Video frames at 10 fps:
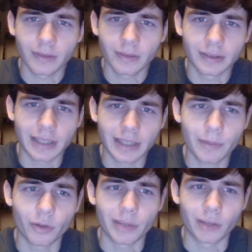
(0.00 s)

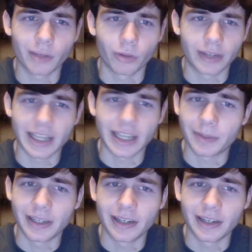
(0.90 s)
Deepholm being where
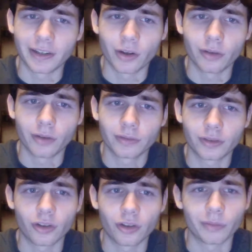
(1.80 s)
Caspian needed to go
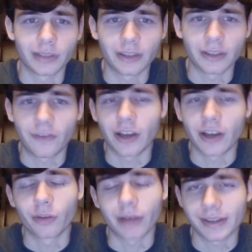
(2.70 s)
to complete the
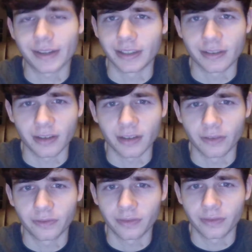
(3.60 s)
final process of
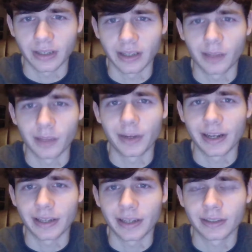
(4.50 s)

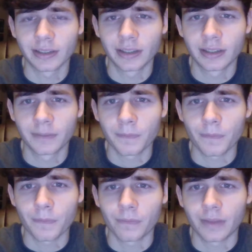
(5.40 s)
eliminating
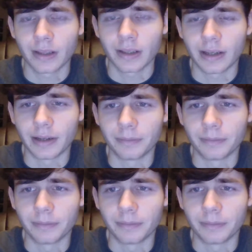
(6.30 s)
the